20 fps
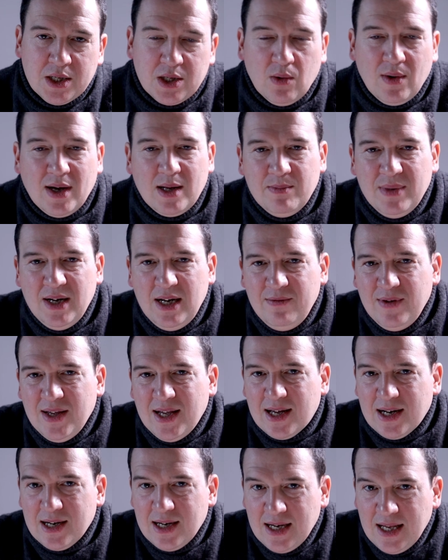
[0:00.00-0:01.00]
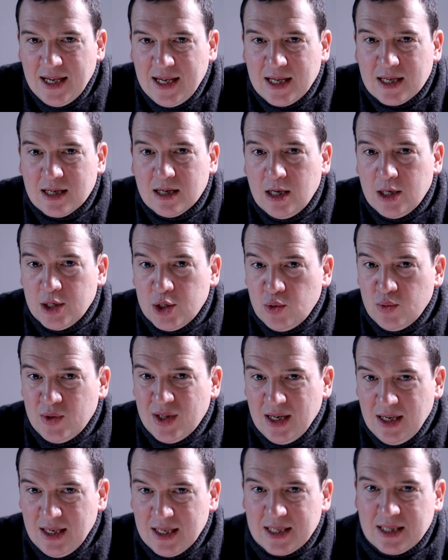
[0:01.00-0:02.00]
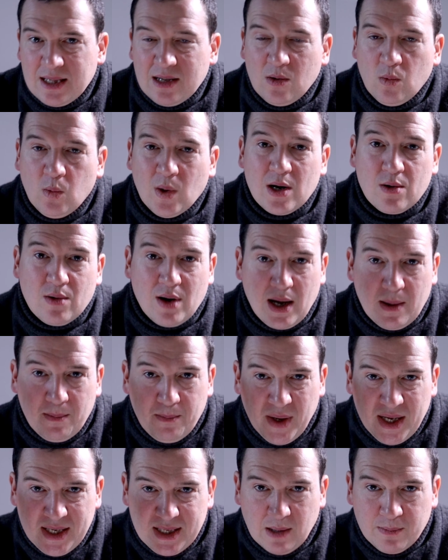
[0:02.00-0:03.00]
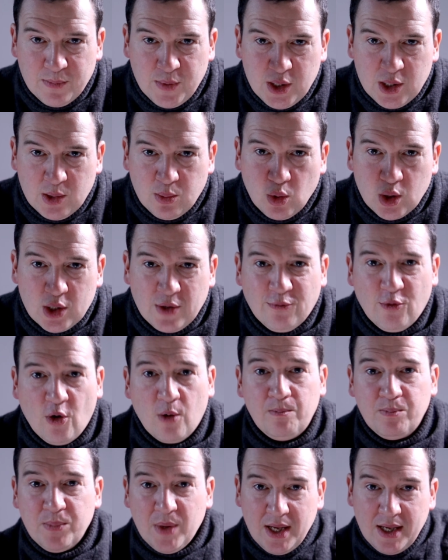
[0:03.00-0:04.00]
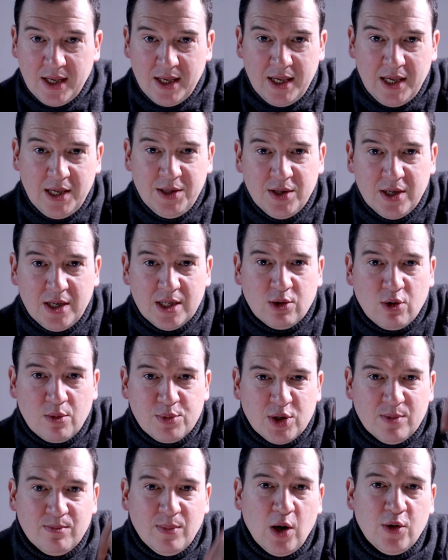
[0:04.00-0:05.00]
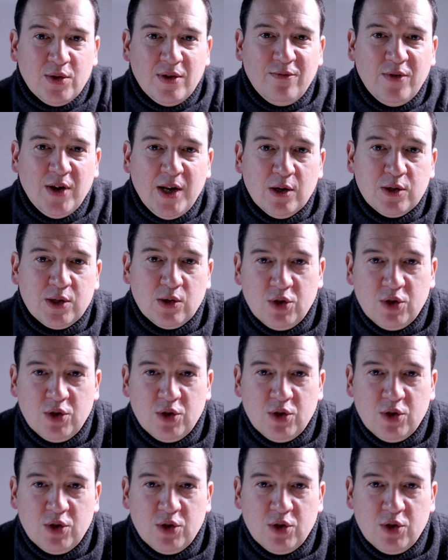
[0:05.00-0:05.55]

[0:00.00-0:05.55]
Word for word: So I'll be leaving a link to the listing where I picked up this watch from in the description below the video.